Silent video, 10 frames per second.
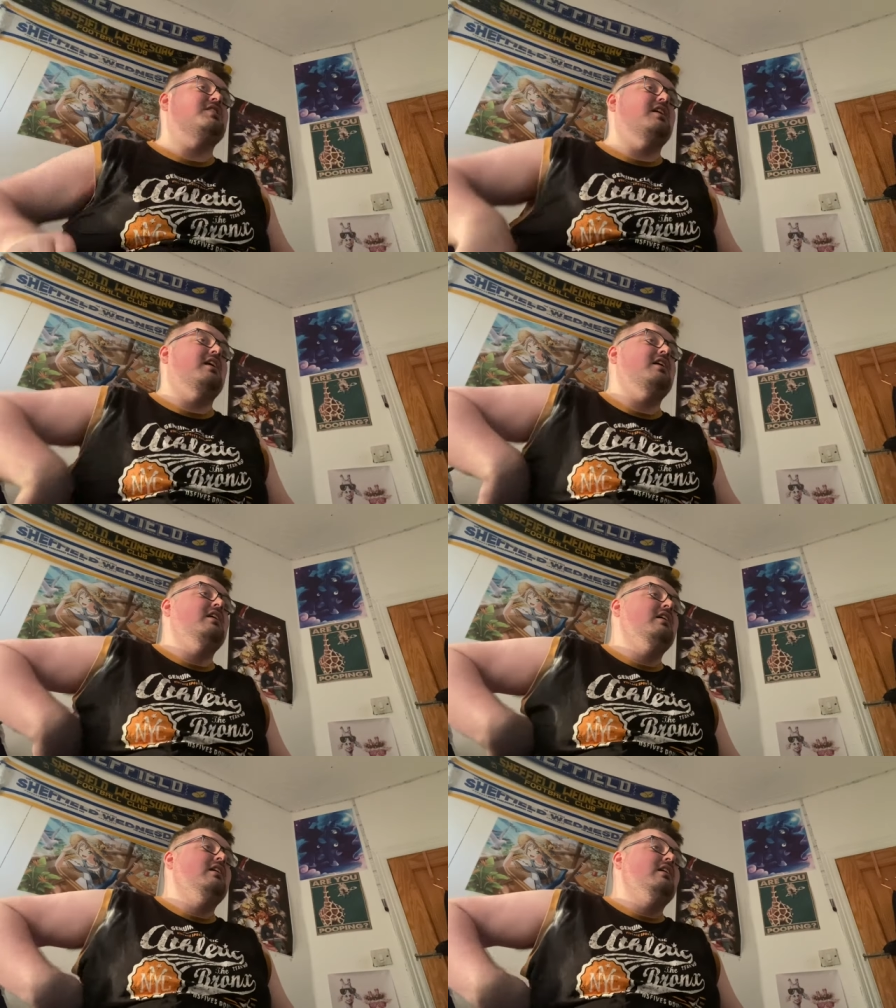uh,
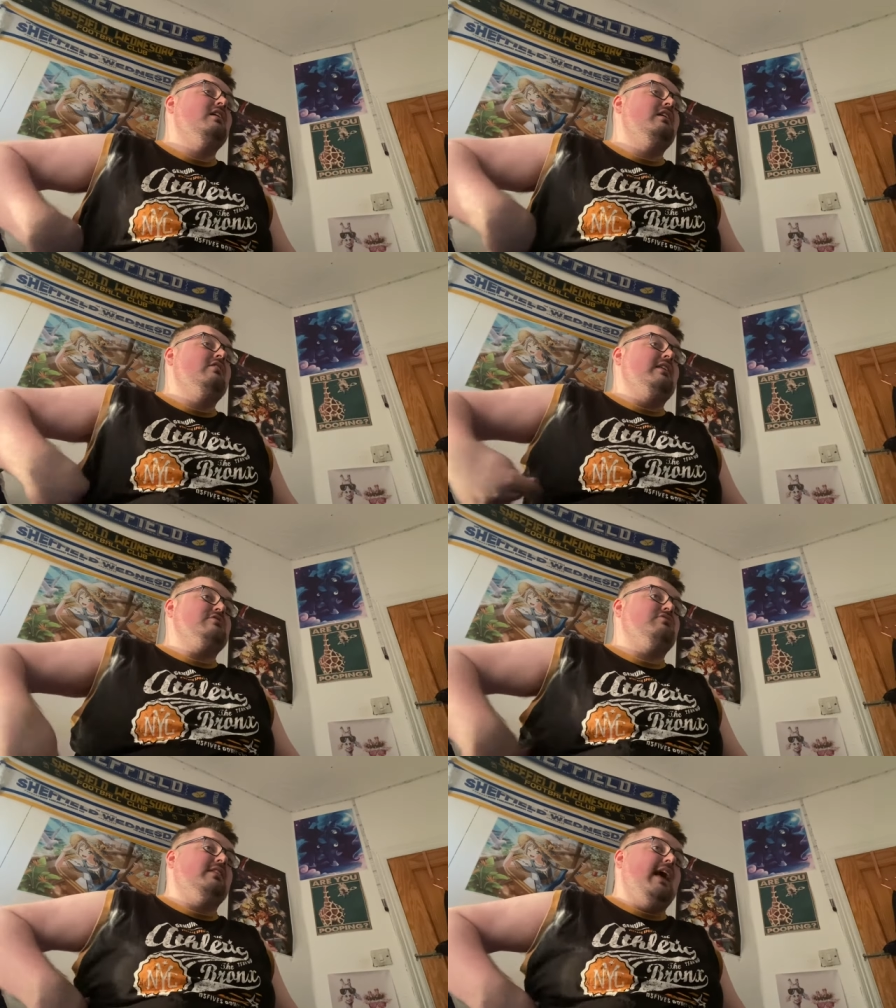
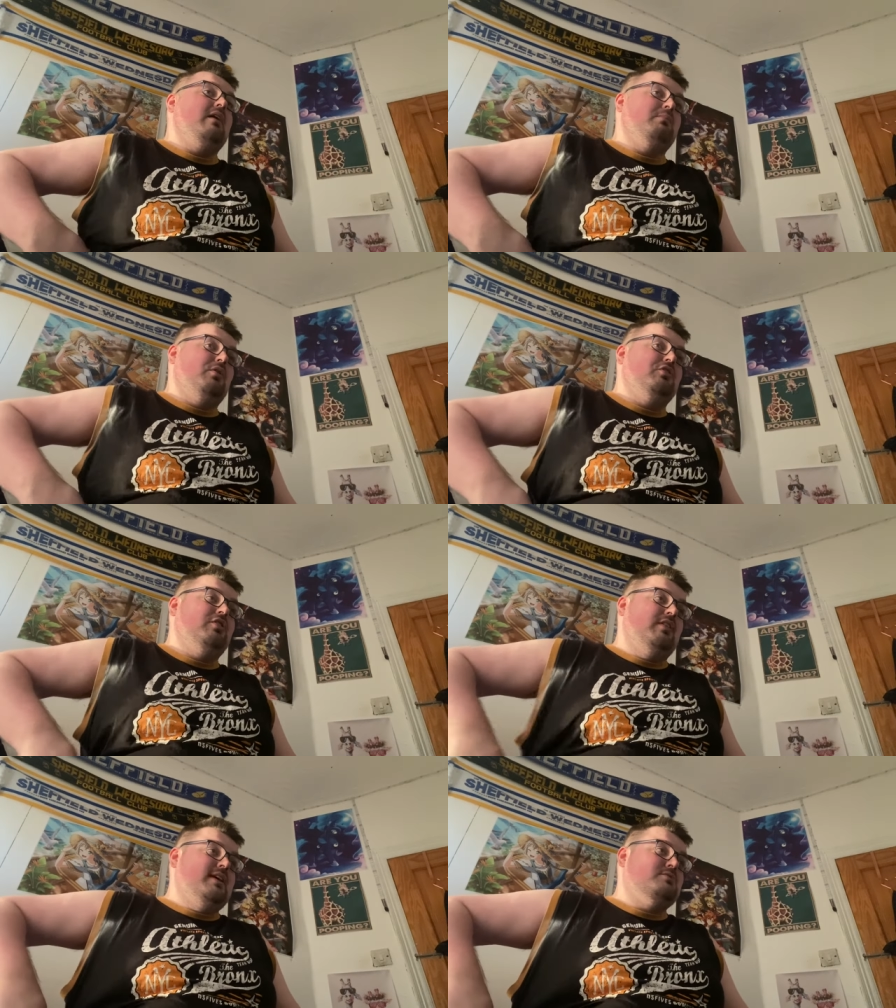that's relatable to
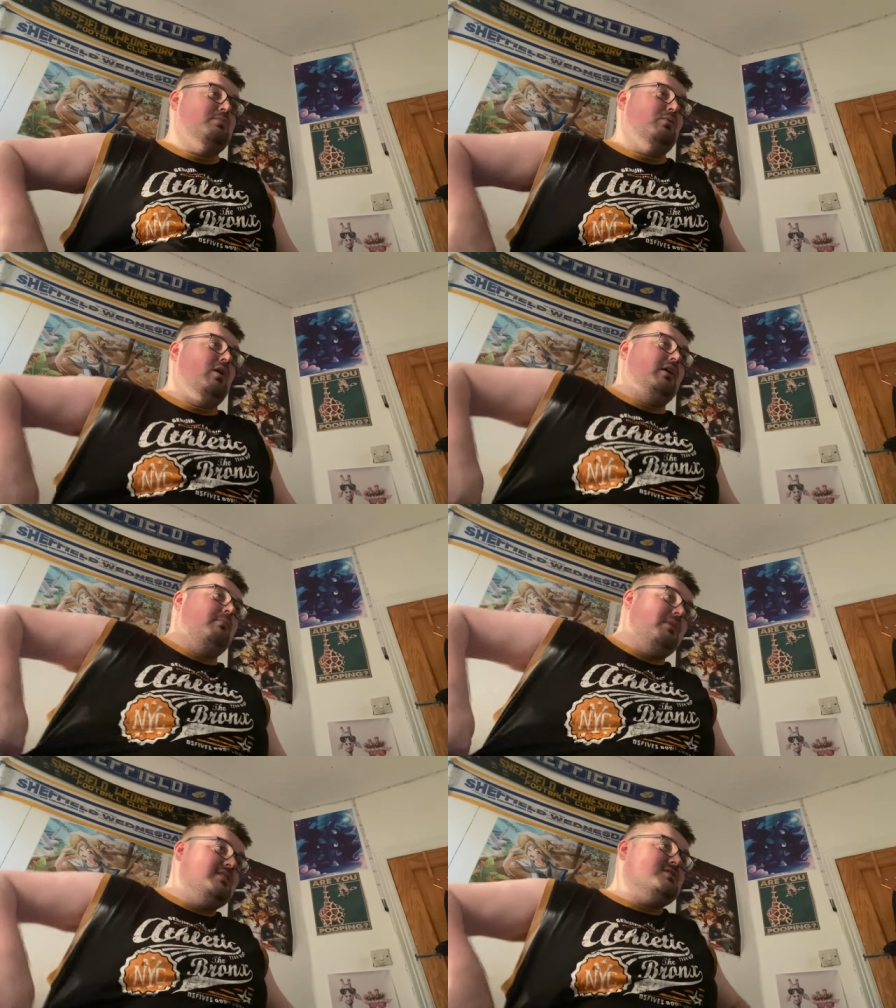this, but what?
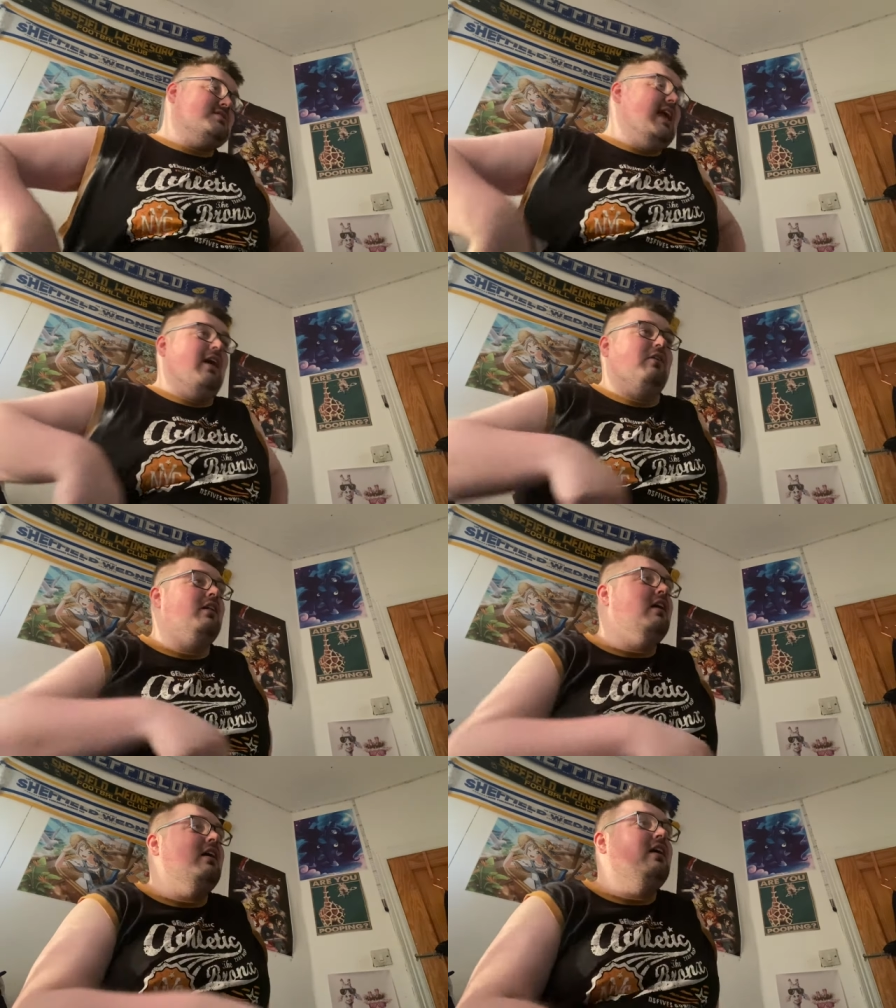But still,
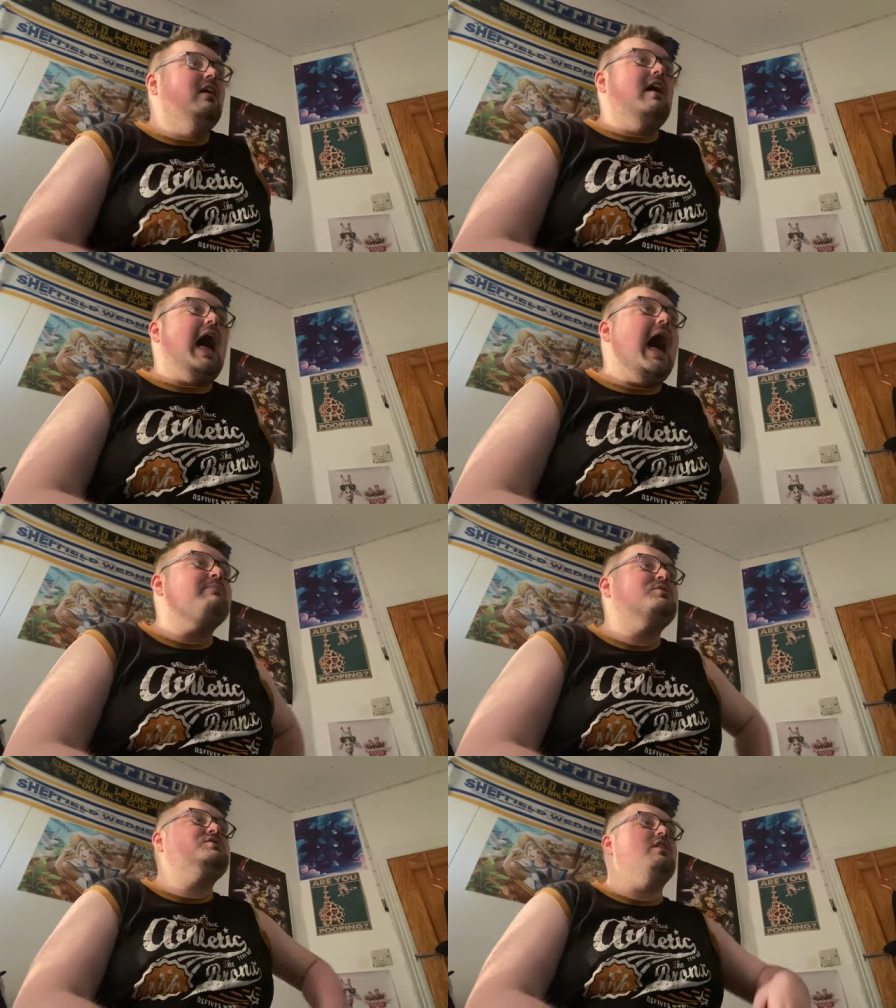
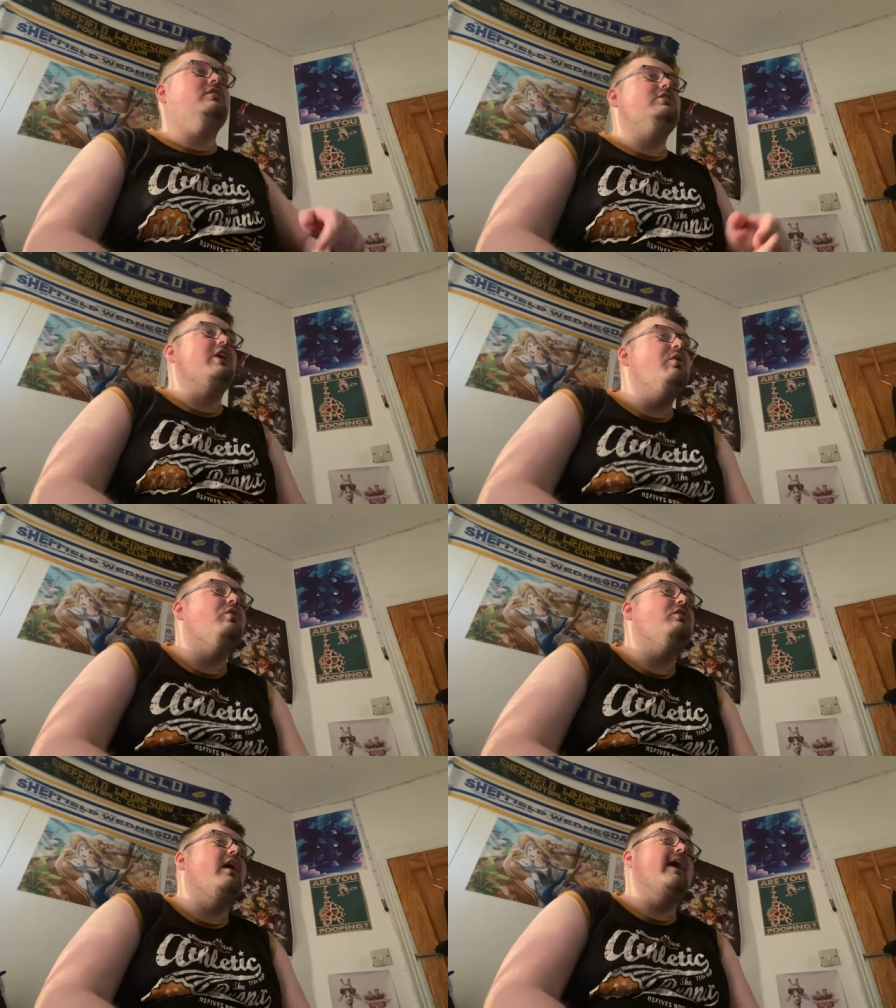
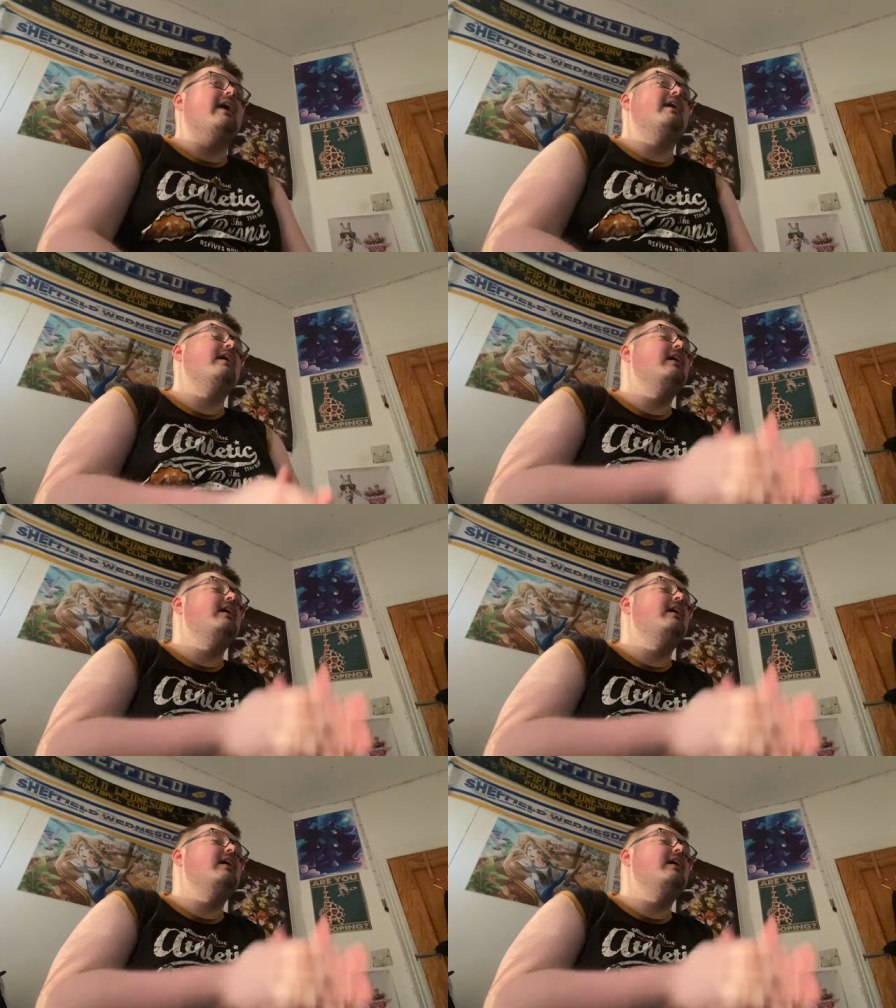absolutely